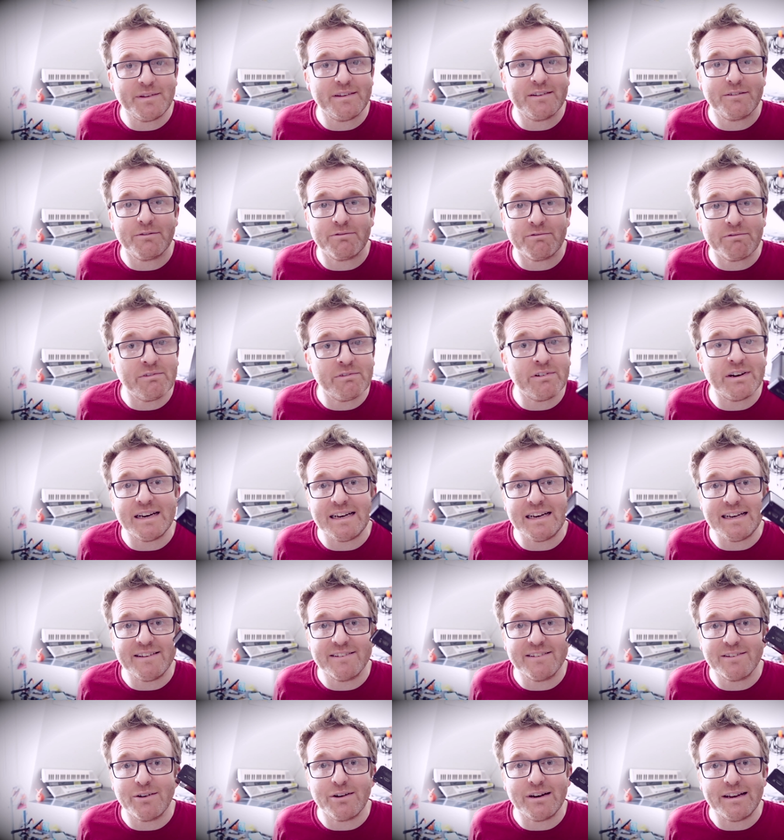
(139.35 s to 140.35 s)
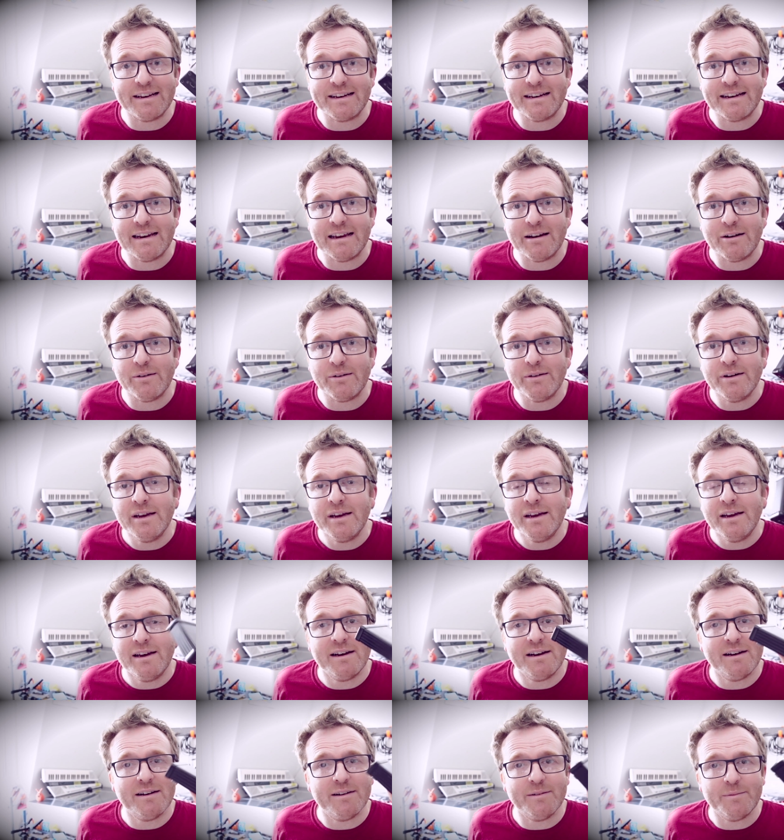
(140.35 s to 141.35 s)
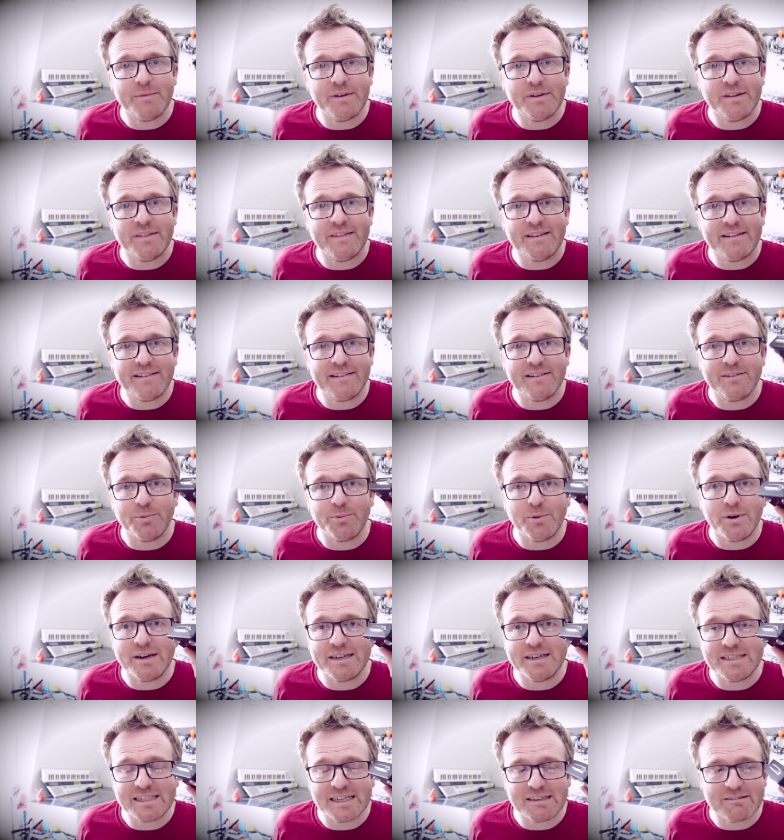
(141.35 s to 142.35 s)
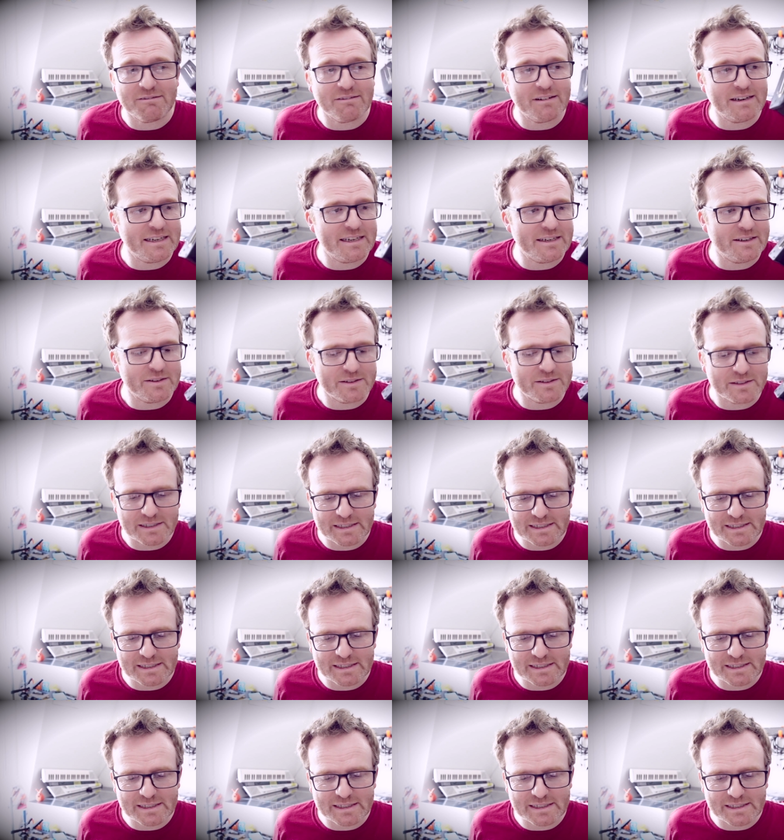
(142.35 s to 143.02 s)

It's really solid now, um, and this is what I generally use.